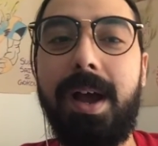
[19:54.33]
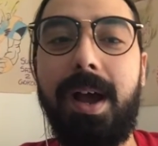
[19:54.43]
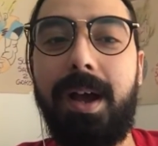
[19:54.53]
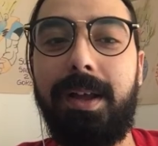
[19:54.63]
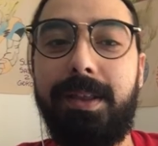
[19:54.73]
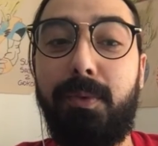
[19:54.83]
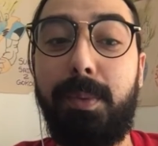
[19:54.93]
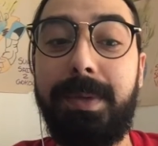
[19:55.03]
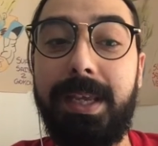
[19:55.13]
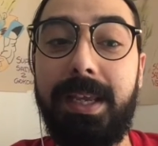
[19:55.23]
Uh, there will
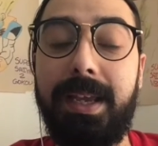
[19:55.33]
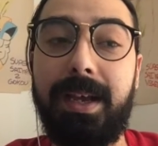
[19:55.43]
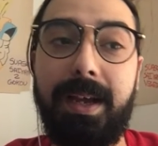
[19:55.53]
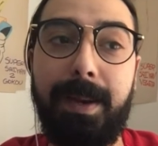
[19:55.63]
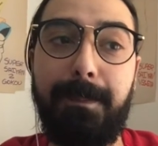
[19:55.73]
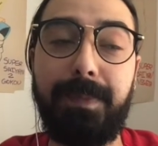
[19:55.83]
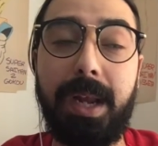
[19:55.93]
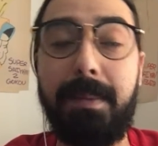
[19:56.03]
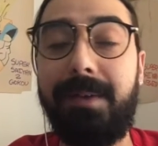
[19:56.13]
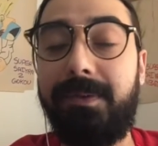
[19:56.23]
be um,
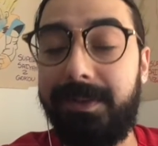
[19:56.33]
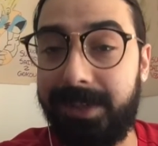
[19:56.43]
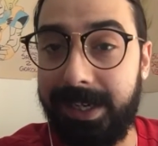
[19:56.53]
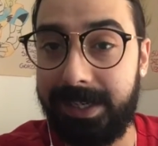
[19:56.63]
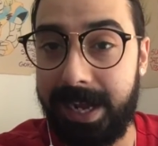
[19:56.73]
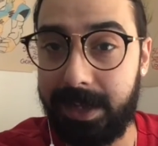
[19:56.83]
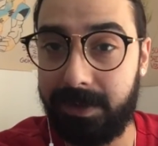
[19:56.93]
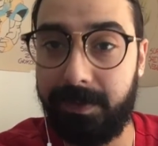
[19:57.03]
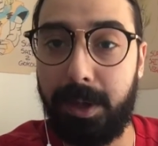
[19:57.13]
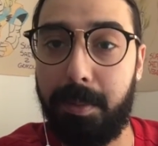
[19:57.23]
about 15 tickets
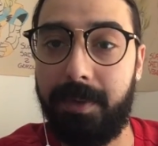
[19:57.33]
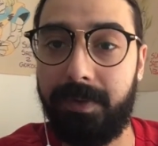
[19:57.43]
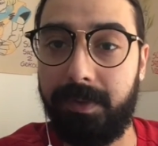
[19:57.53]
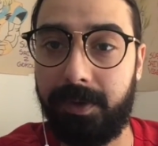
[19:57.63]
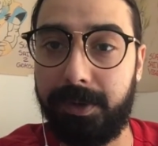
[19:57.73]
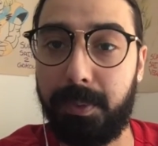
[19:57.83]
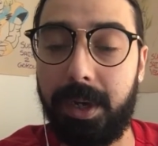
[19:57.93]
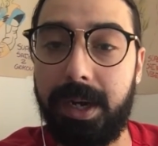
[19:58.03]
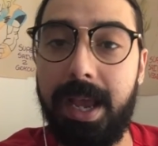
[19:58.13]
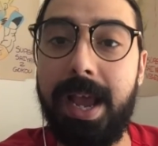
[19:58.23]
available for the first
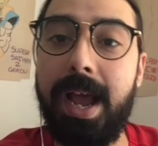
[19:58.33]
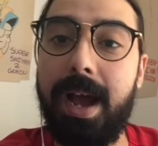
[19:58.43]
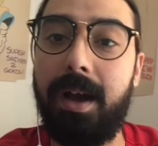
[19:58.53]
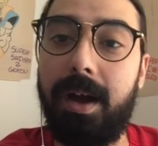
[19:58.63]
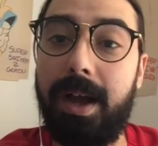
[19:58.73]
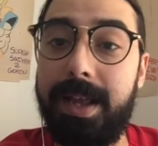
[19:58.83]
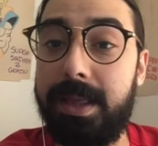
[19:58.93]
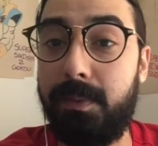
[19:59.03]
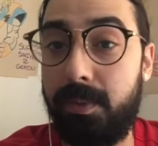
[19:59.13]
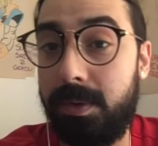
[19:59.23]
one. Uh, and
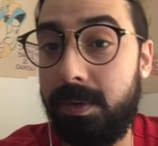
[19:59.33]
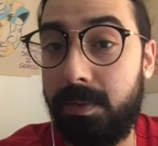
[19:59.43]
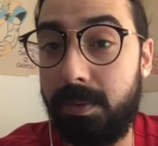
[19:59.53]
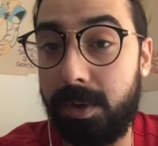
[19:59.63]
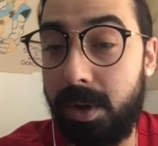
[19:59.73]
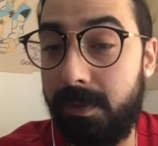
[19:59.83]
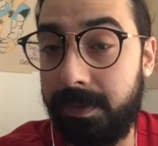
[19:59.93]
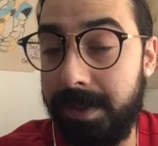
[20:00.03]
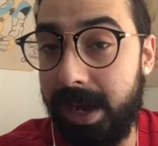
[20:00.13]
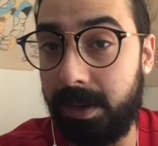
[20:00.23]
then we'll, we'll go
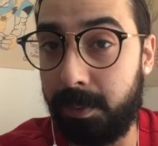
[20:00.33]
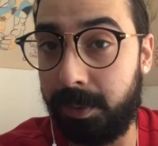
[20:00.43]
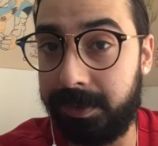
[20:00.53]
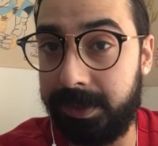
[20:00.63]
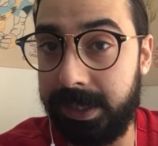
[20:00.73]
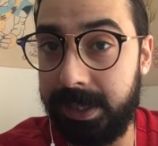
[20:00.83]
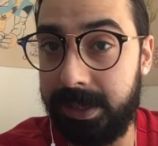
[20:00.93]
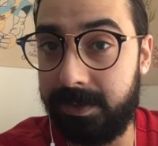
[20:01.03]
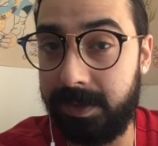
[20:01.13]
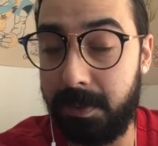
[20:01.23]
there and we'll see,
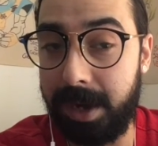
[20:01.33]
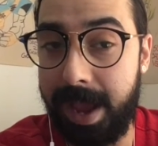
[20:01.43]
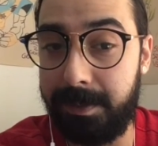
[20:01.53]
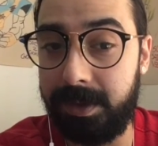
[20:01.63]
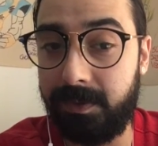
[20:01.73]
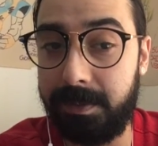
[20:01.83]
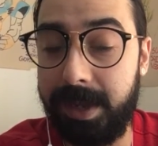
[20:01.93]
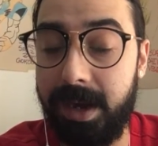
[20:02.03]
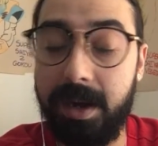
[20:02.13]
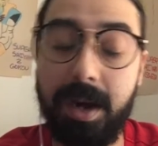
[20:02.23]
see what happens from
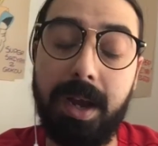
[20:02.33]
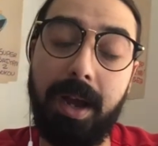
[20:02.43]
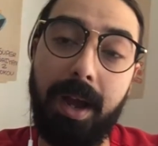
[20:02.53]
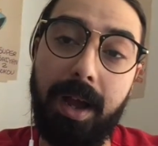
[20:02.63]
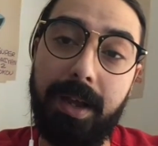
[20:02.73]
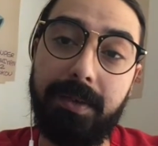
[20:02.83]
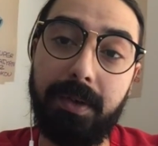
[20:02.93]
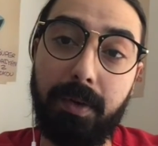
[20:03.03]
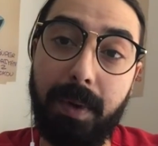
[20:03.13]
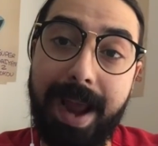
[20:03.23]
there. Uh, so
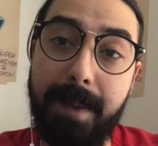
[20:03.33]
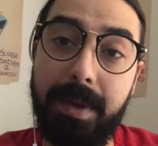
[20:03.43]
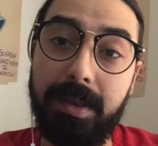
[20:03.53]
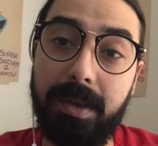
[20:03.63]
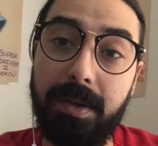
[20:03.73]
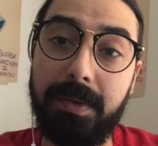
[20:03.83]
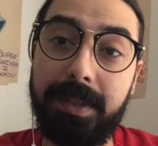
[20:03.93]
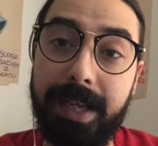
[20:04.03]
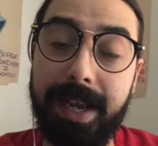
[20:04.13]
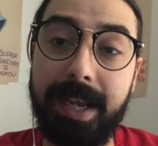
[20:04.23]
grab those
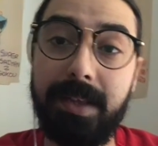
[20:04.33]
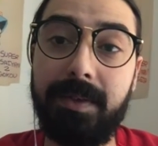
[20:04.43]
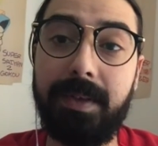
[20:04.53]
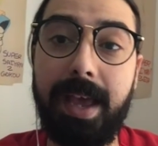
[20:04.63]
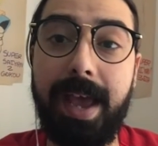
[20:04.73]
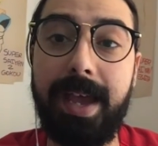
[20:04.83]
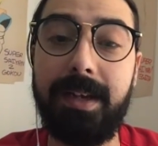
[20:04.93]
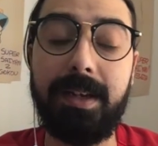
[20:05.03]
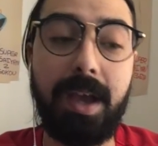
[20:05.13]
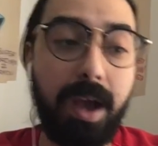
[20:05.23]
tickets
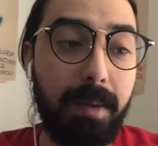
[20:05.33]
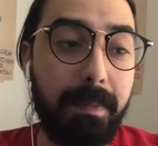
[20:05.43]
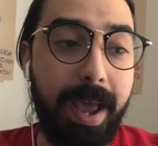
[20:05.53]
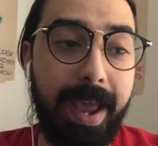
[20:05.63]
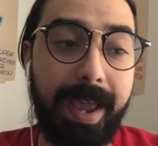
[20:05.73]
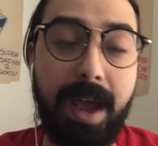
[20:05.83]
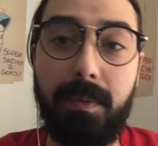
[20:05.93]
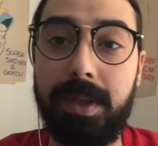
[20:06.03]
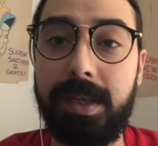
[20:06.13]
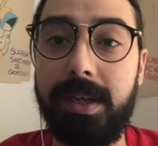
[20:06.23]
and come hang out
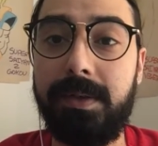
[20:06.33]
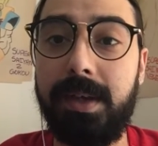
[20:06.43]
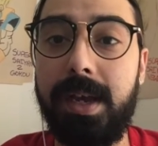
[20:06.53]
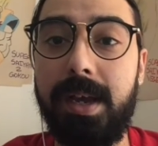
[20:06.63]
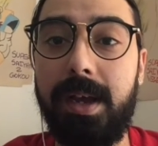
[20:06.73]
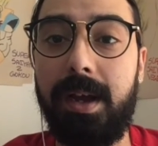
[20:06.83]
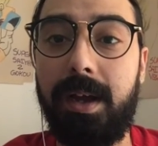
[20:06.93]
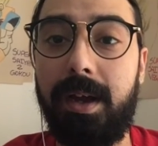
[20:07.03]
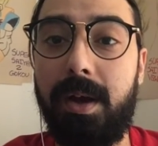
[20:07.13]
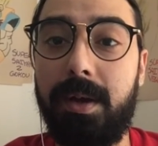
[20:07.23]
with us
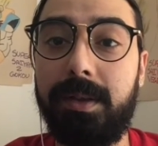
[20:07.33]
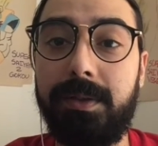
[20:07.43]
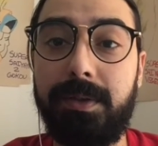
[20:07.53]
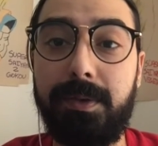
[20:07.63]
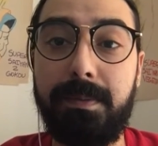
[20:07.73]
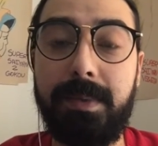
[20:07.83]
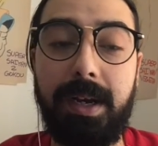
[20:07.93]
uh, on the Zoom.